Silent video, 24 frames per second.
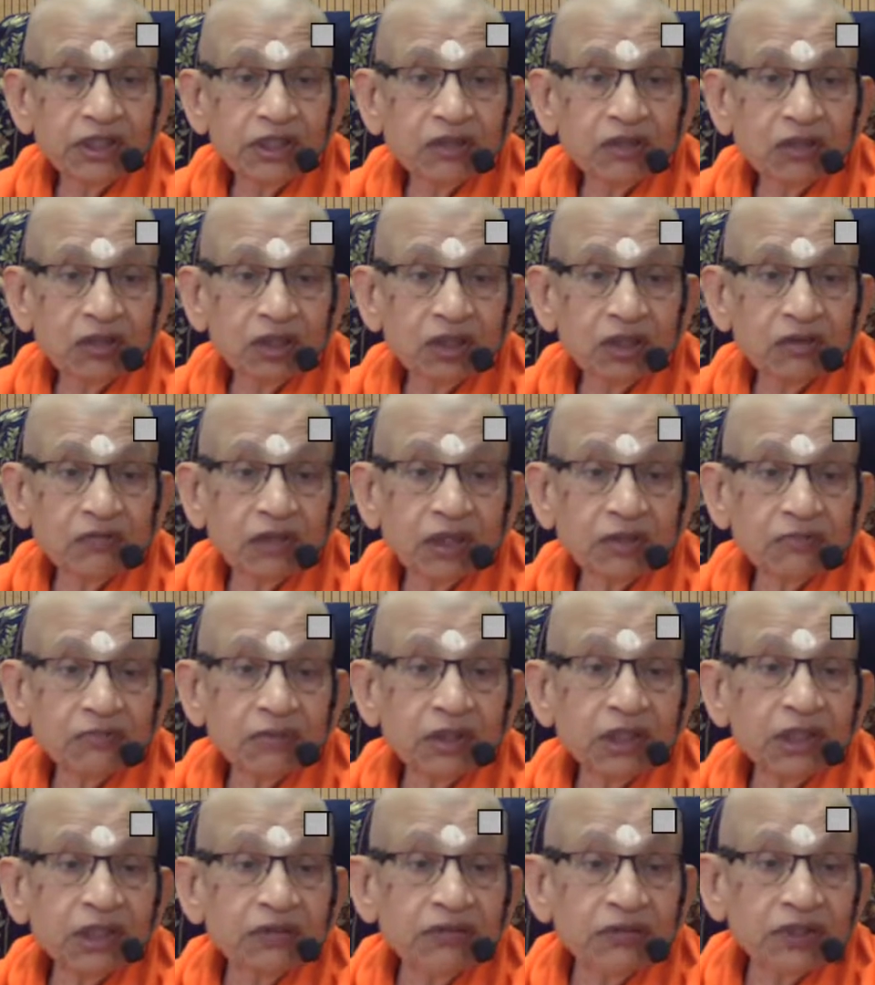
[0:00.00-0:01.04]
knowledge of Atma
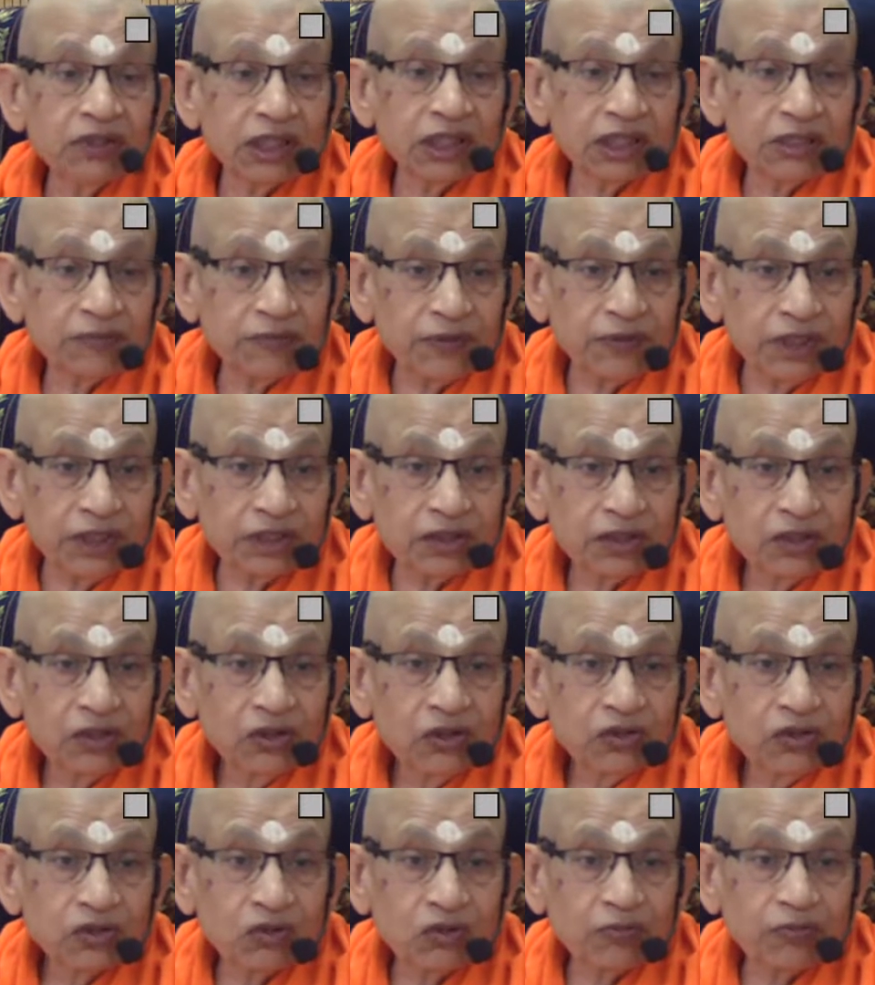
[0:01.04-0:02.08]
never takes place.
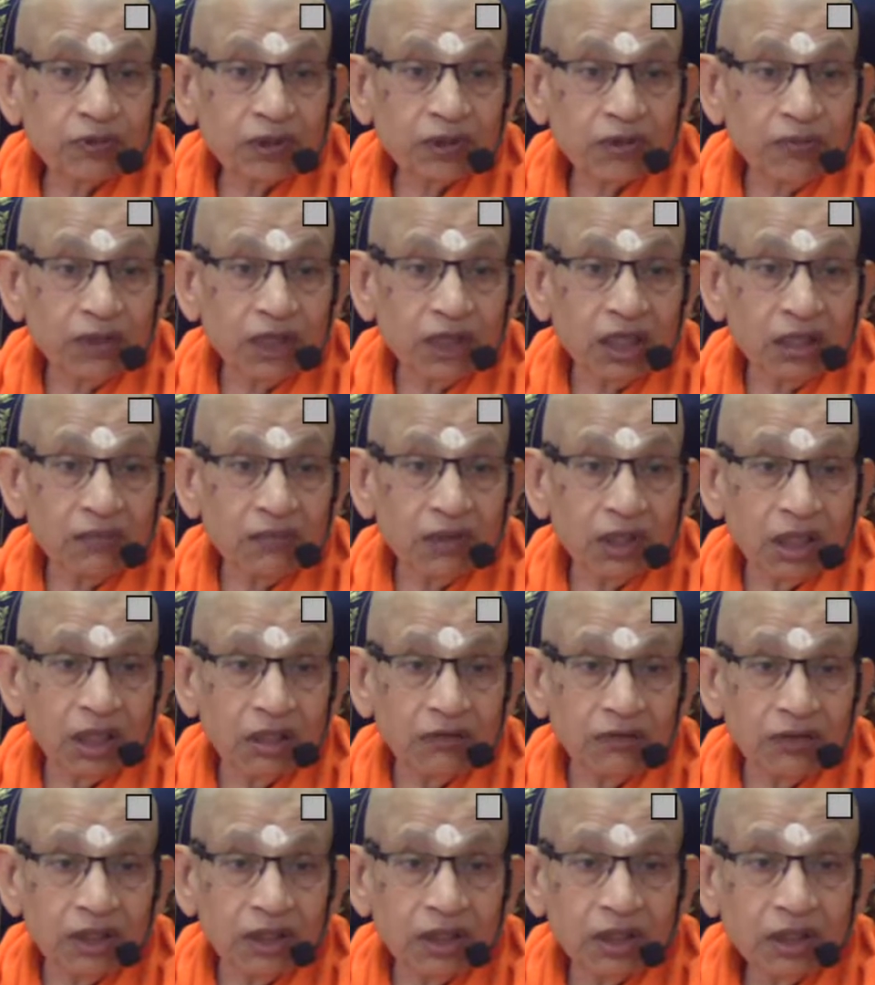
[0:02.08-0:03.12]
So Prama
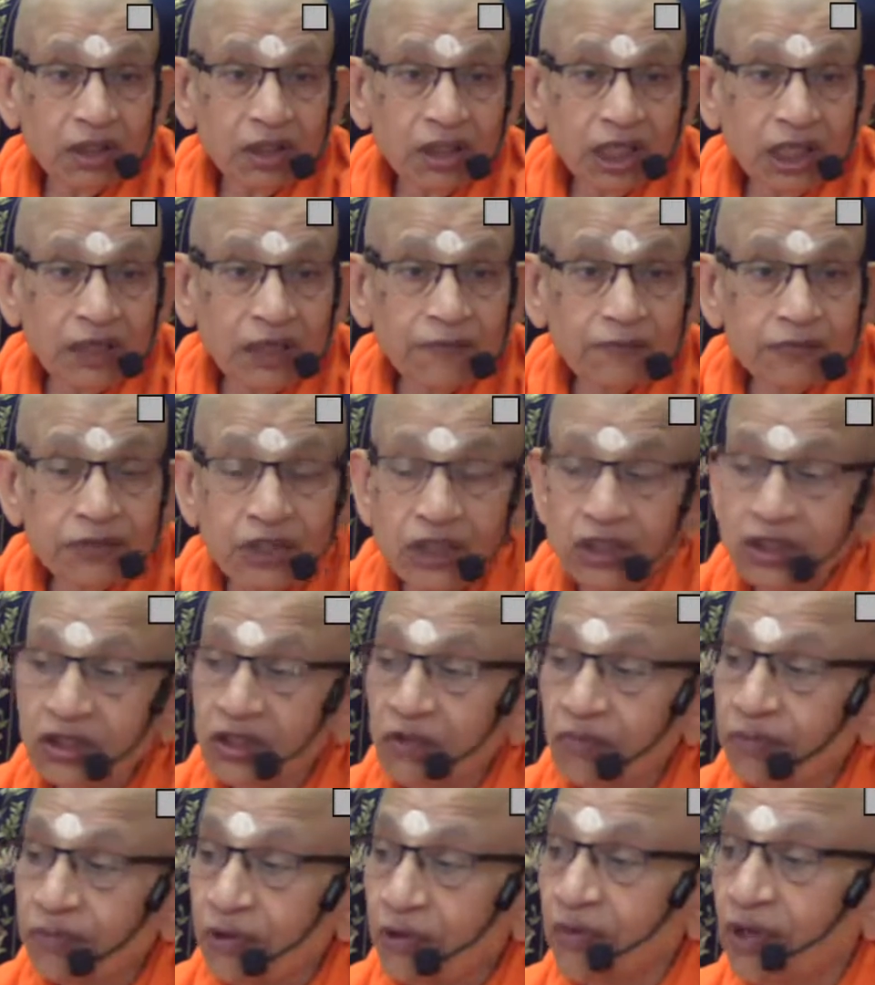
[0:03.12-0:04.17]
Abhava, absence of
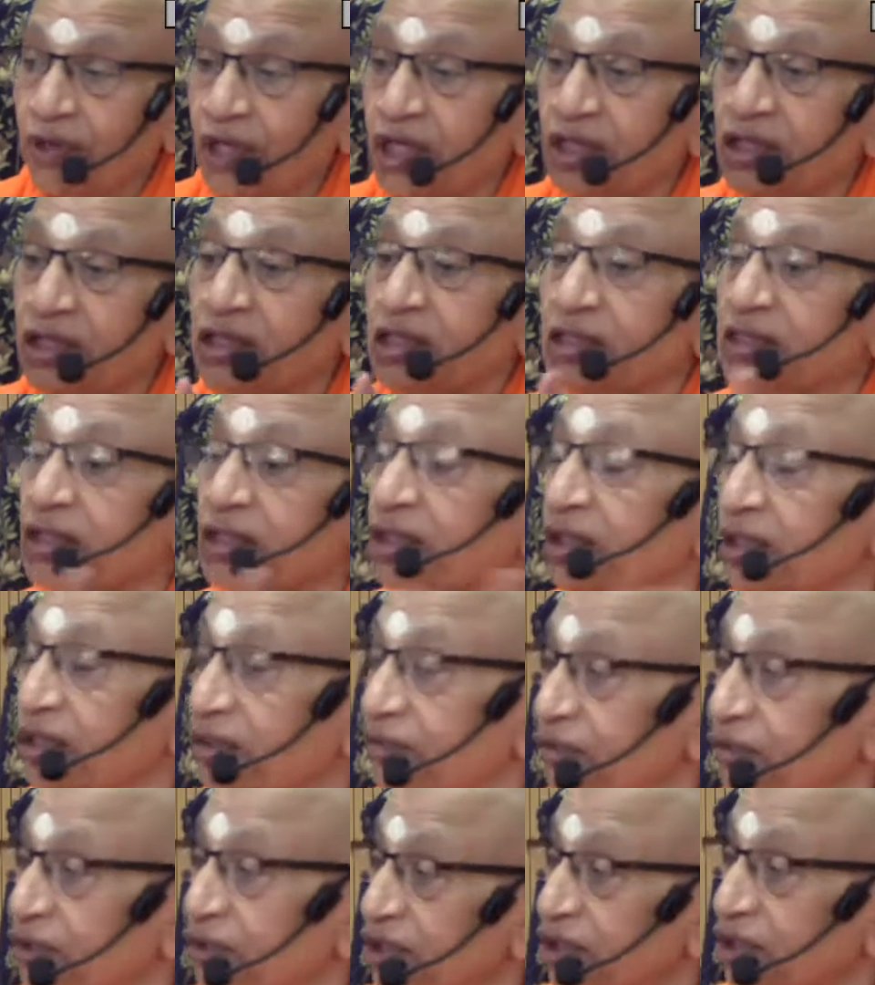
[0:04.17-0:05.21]
Prama is eternal
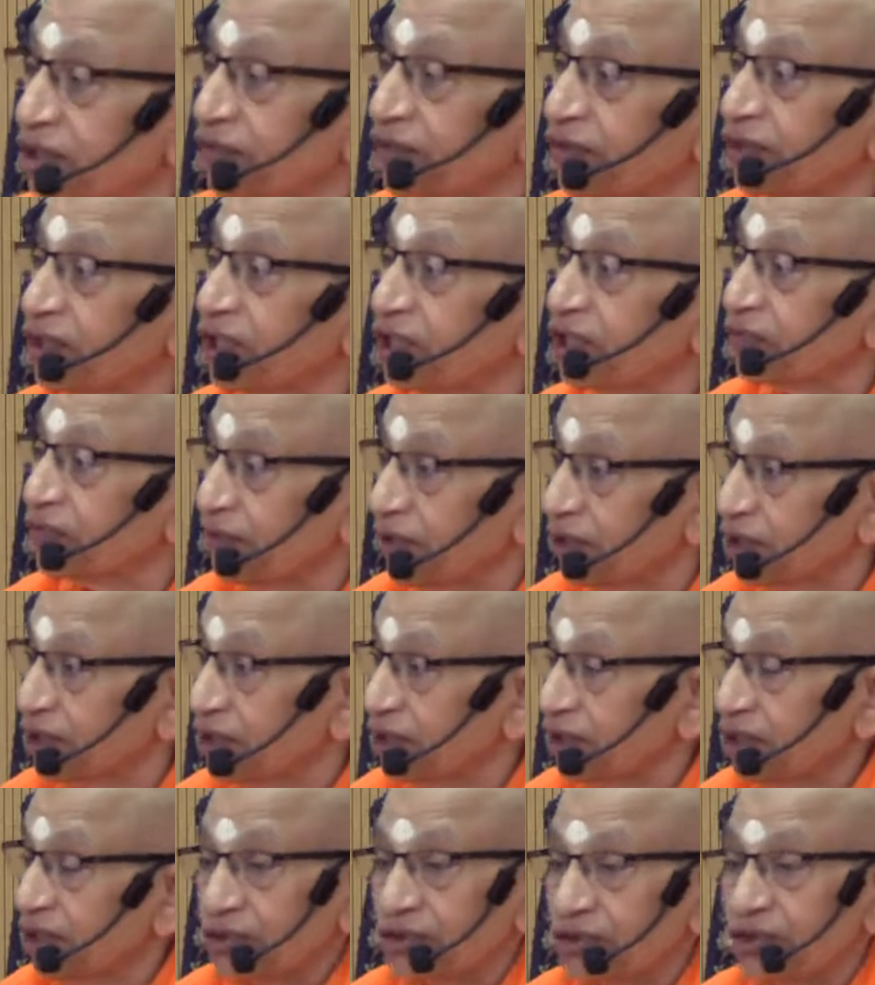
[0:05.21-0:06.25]
because it never takes place.
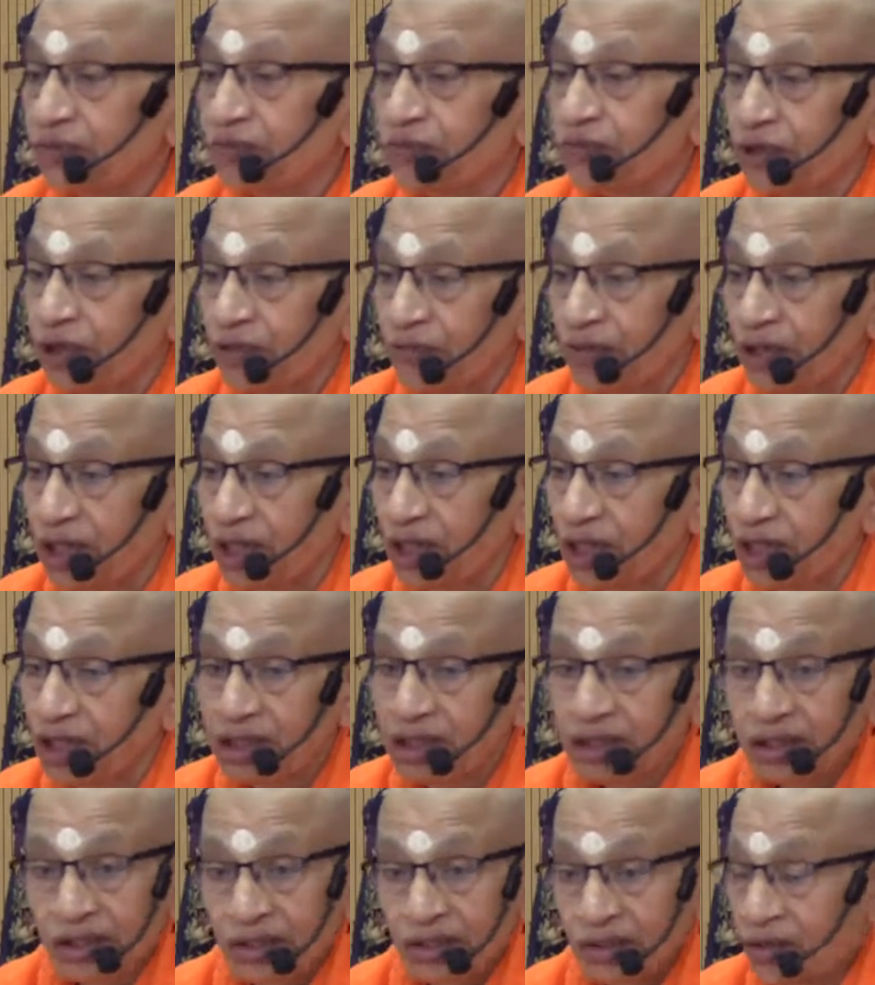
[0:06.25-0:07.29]
So Prama
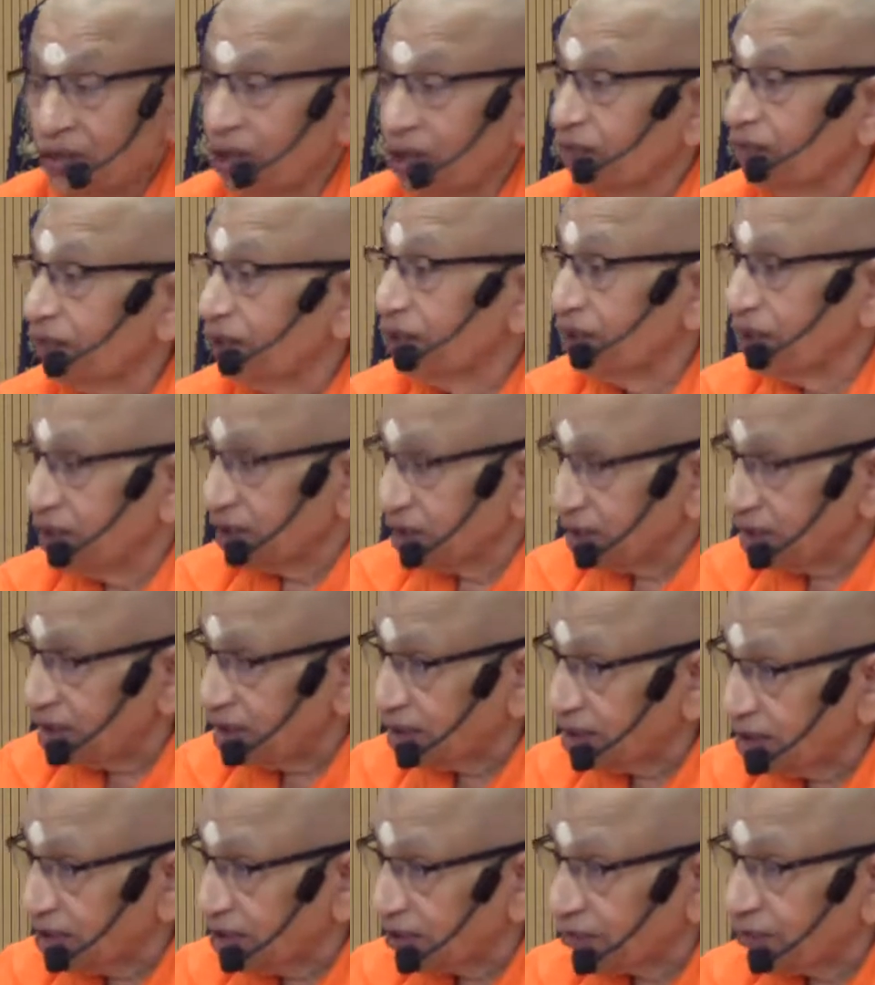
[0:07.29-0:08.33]
of the Ghata
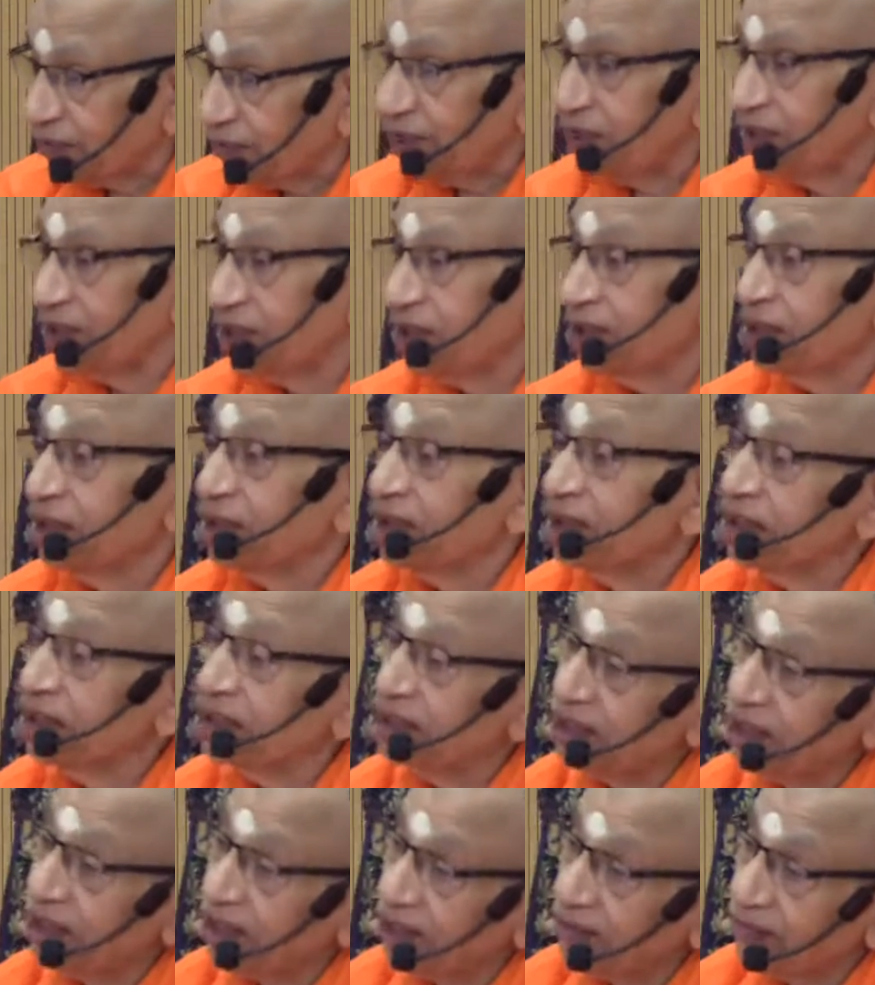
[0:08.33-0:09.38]
takes place. In that